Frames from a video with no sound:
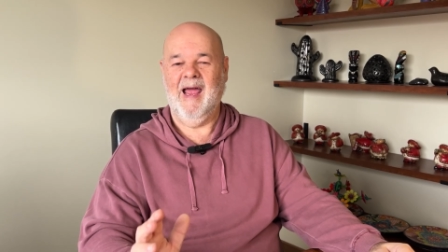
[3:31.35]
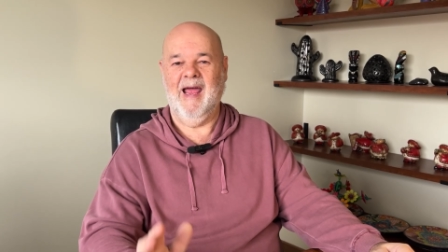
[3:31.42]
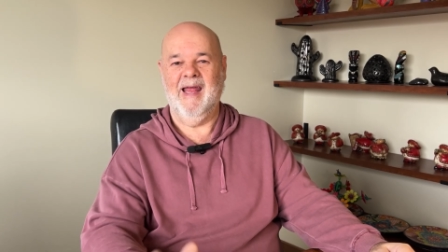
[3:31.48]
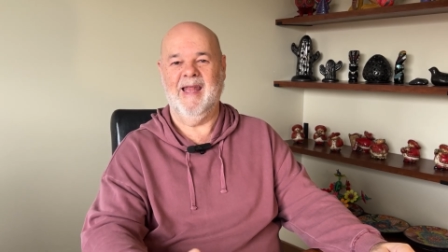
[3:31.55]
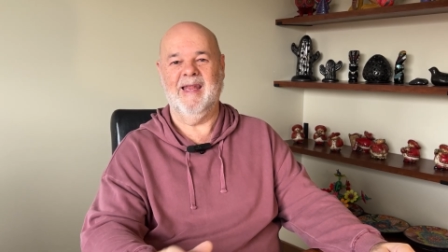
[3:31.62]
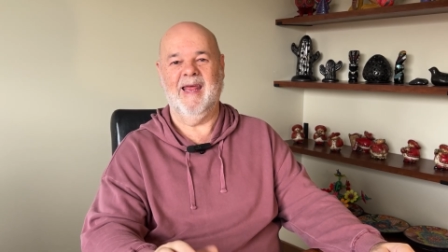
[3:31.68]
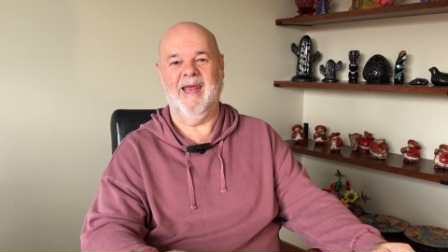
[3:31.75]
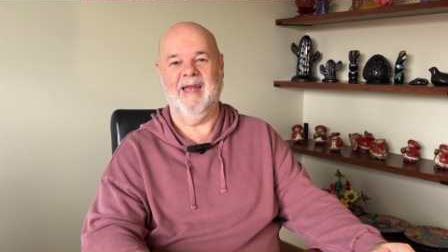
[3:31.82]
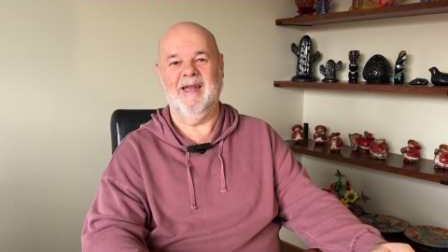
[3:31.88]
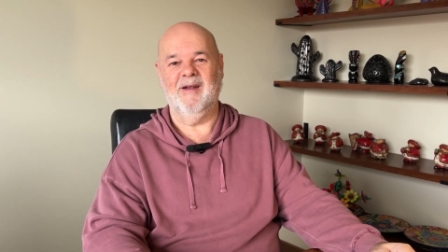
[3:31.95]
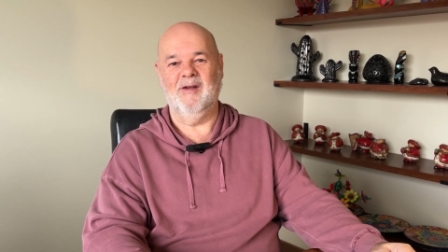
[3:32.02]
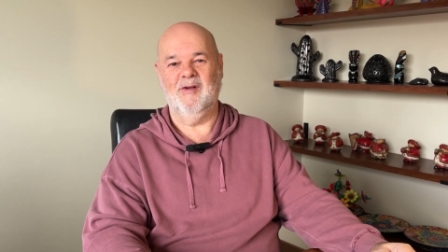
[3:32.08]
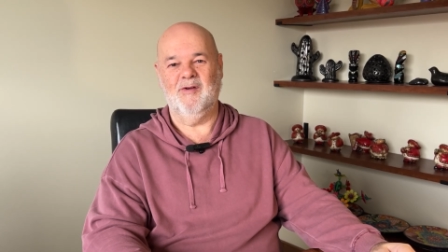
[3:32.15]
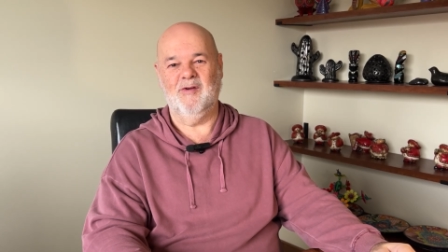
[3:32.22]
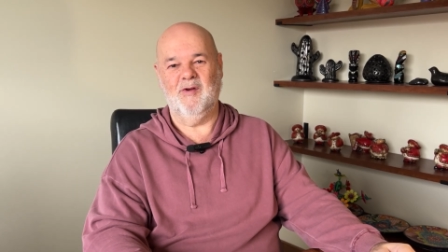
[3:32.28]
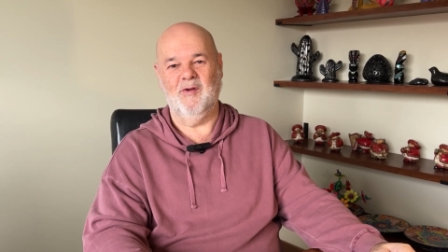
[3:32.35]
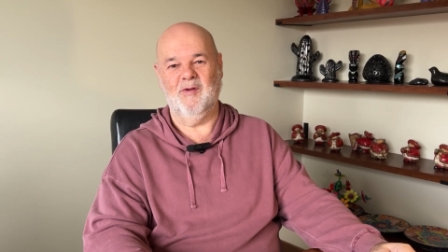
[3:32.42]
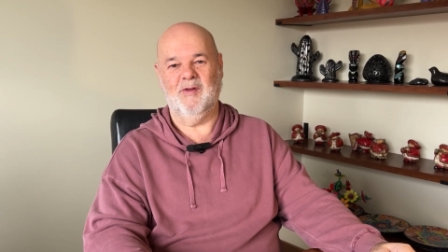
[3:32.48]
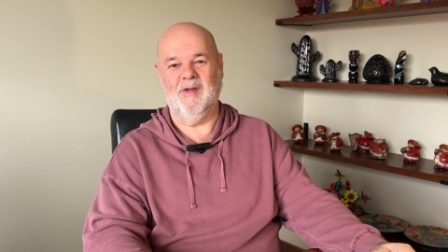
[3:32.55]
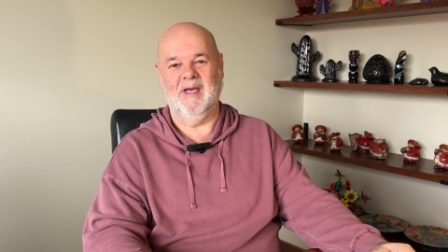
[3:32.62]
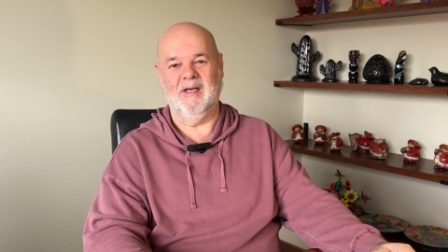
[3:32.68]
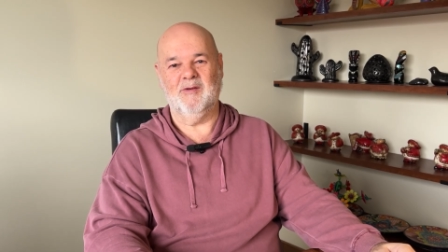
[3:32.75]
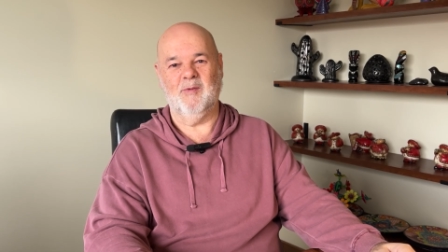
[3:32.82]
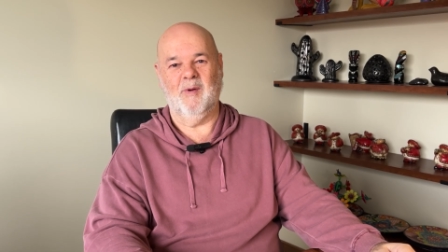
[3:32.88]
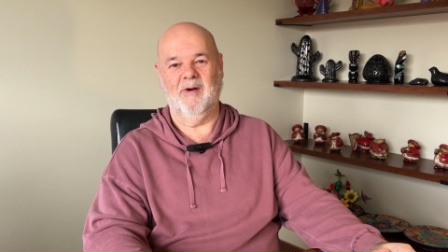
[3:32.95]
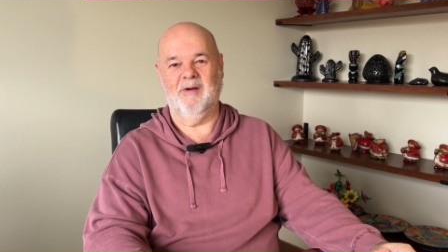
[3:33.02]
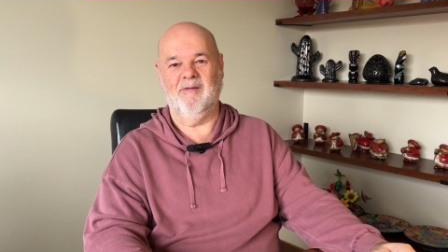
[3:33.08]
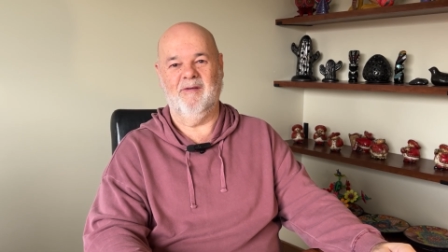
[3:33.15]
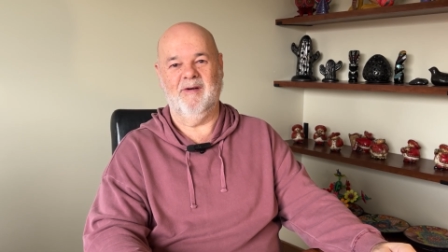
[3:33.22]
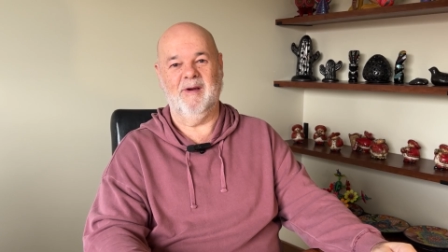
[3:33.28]
and then do things while
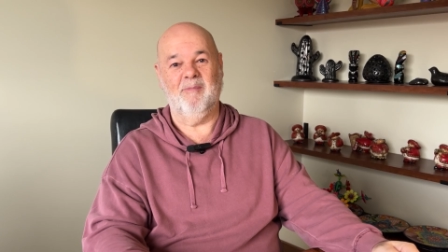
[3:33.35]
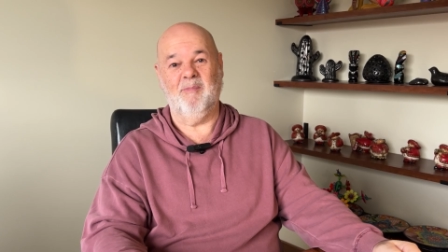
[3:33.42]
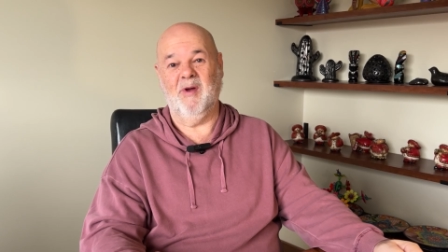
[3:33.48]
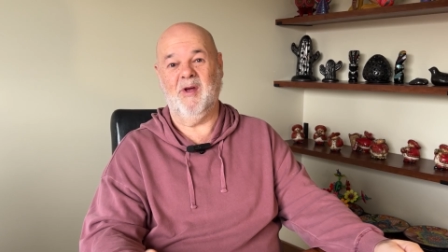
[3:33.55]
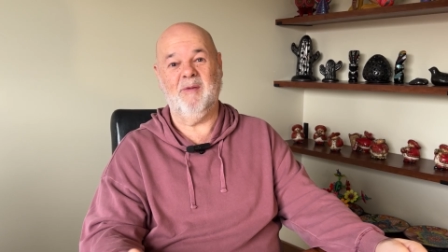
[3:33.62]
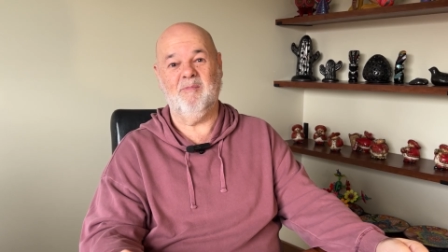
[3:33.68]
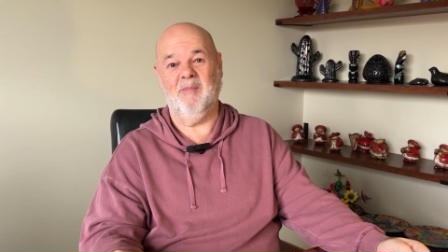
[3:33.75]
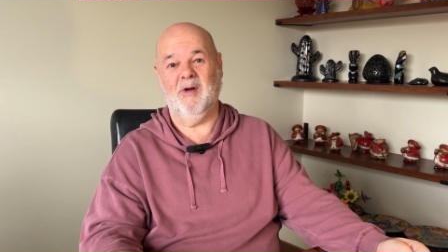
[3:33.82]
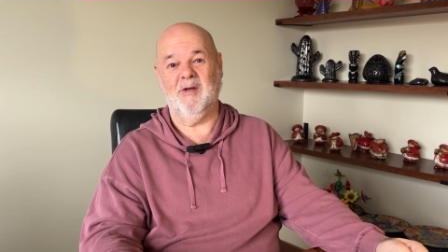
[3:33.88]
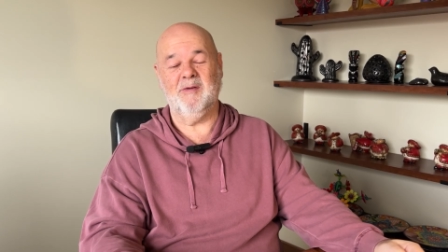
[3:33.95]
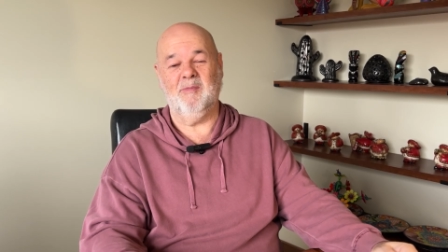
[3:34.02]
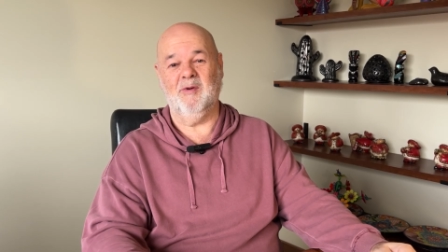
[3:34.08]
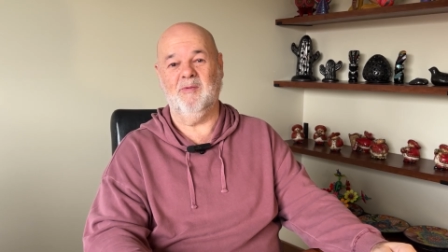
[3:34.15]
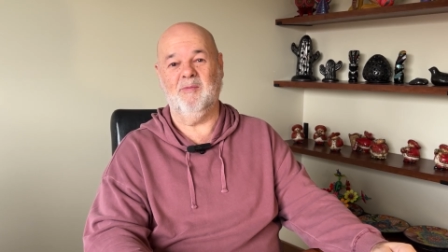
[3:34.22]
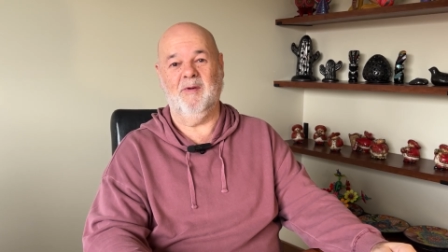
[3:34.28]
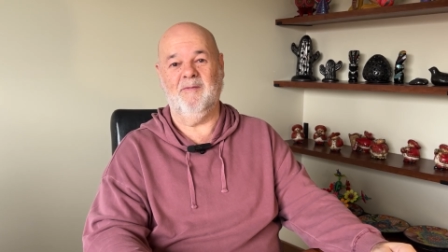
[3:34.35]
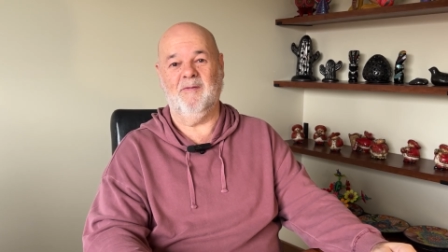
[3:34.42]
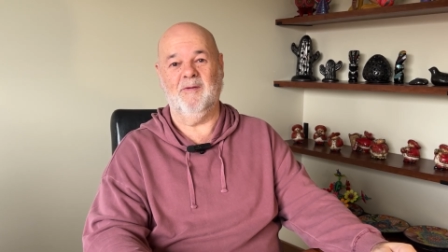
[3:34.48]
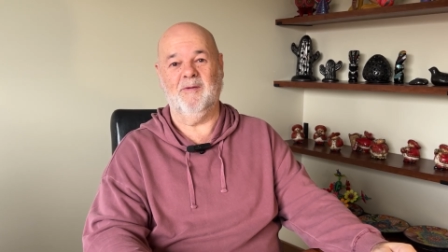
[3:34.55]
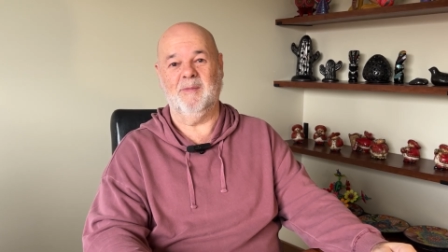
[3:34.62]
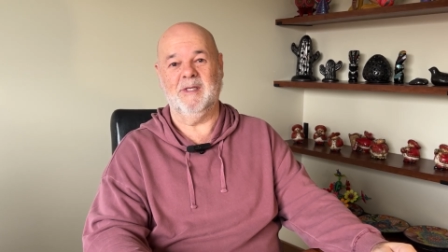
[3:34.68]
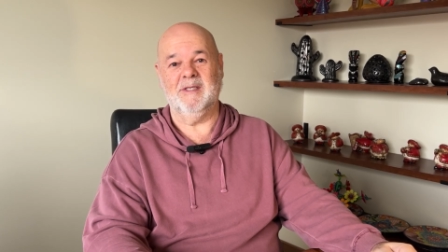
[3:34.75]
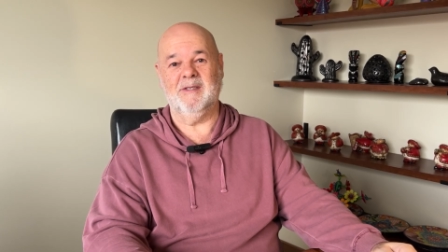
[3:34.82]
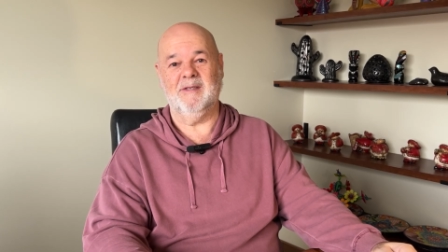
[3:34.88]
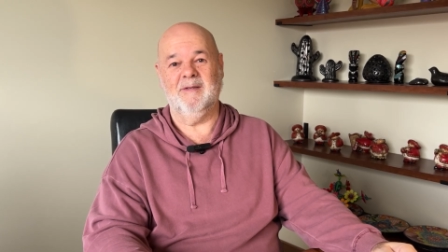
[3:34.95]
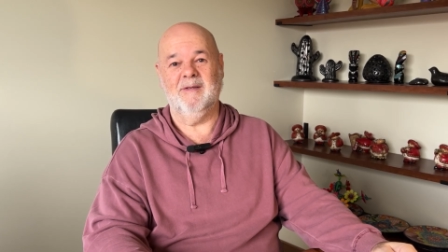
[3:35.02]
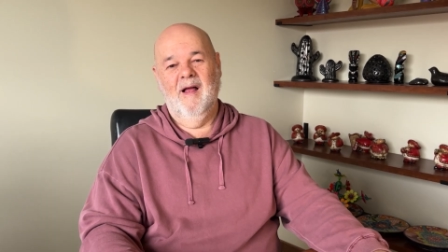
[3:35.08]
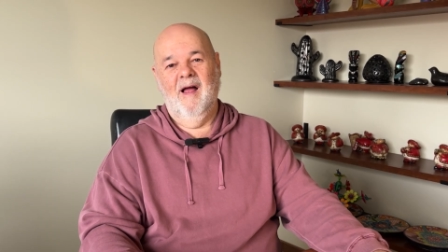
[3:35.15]
you're at your peak possible performance.